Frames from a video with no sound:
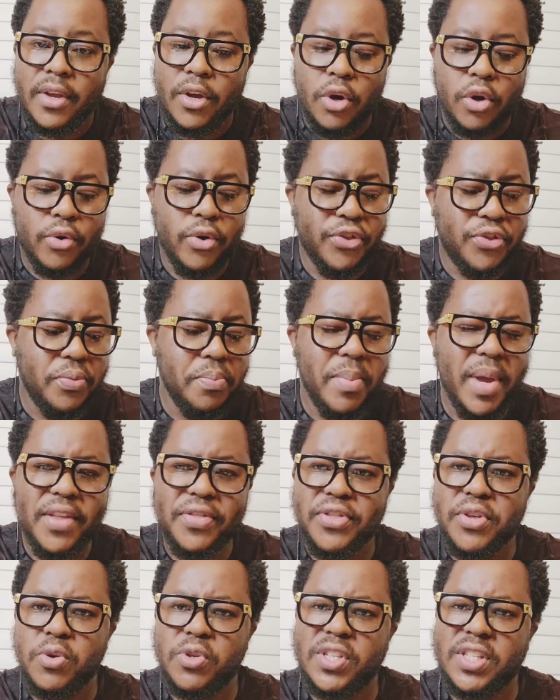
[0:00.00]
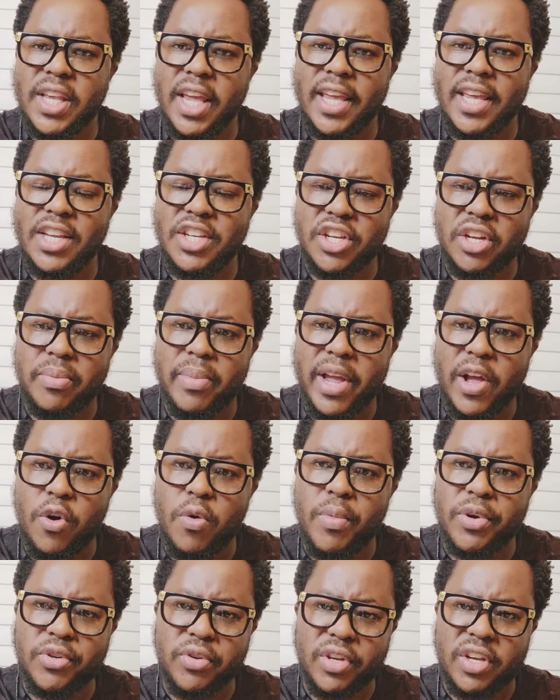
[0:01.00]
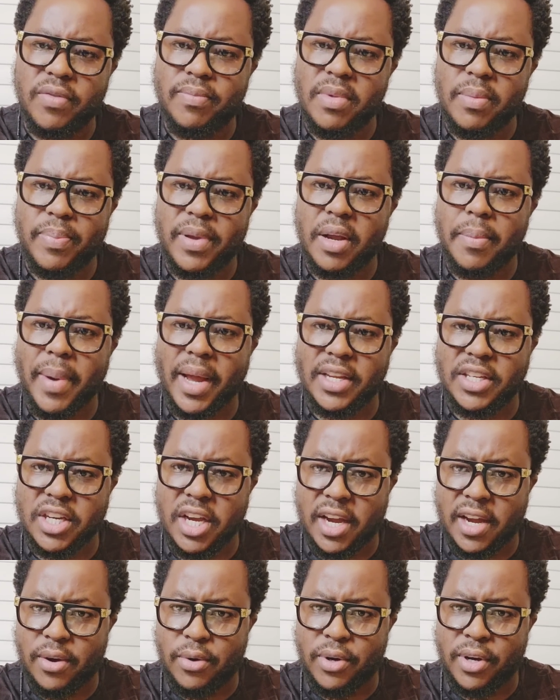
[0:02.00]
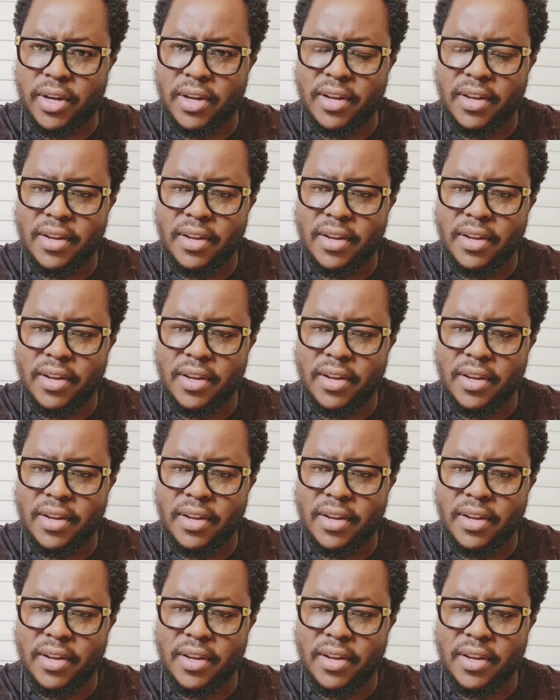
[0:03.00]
Ruth Mathew saying, Jeremiah Omoto, give me back my child,